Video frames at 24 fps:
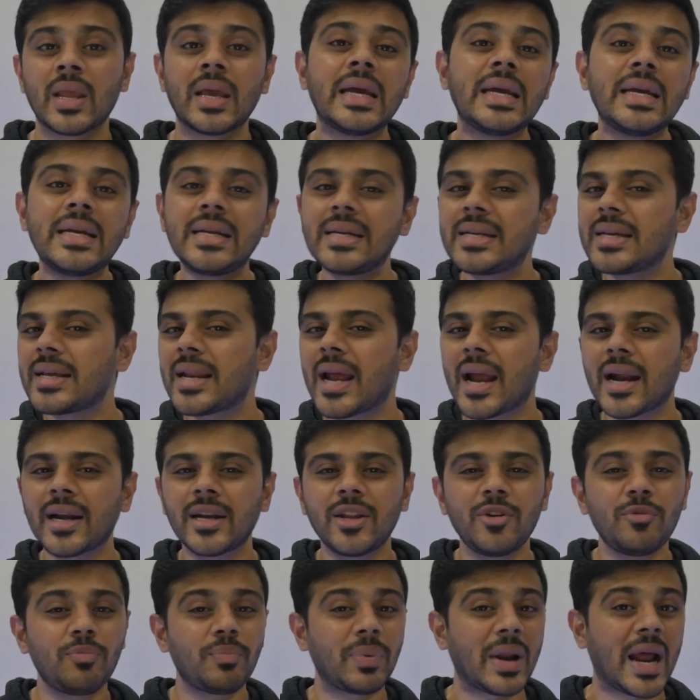
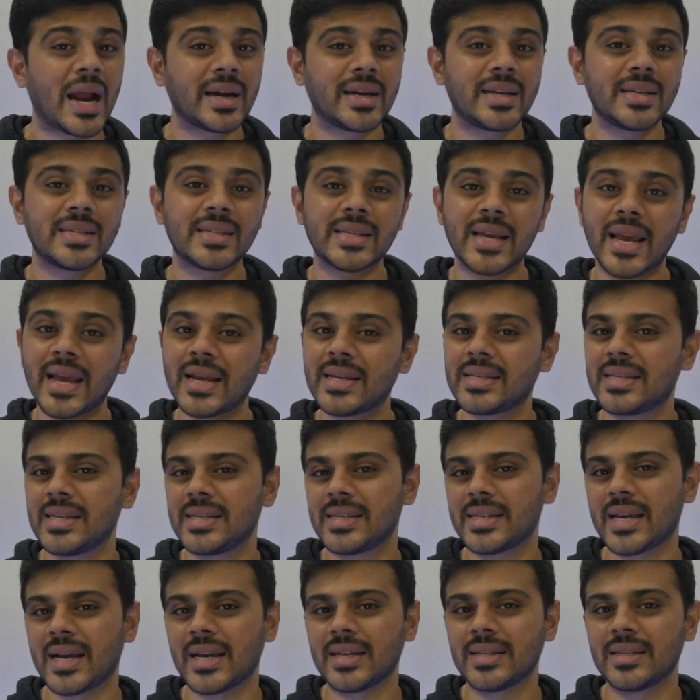Interactive practice
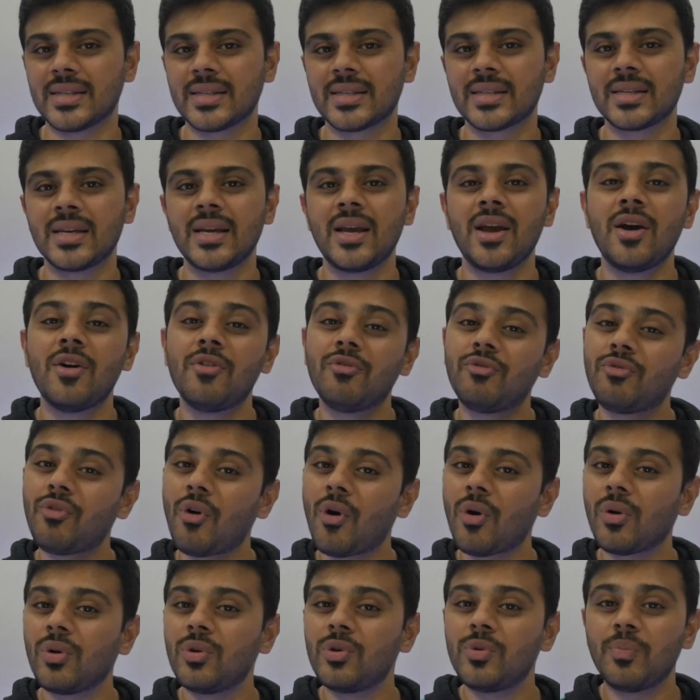exercises
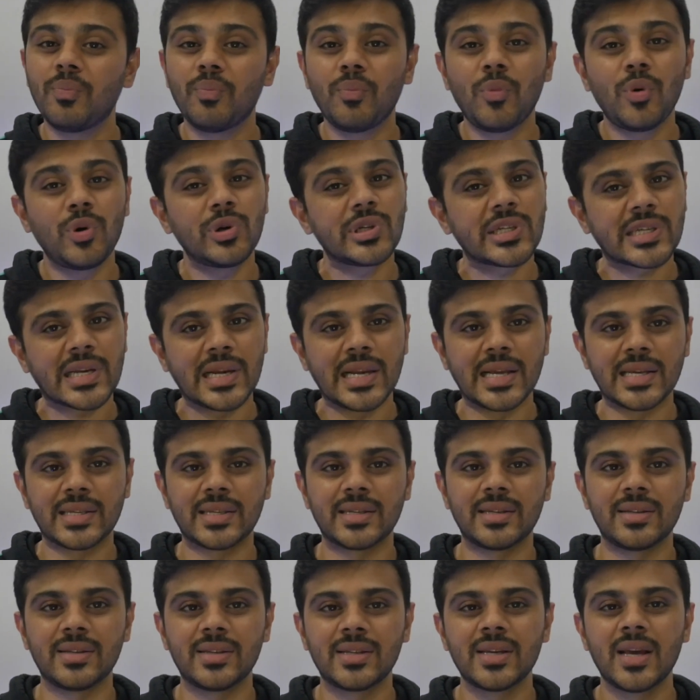follow most
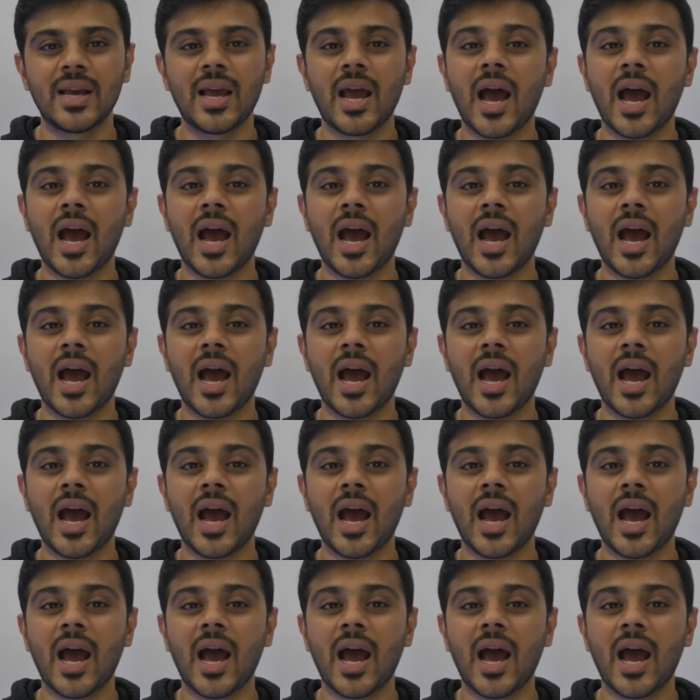lessons,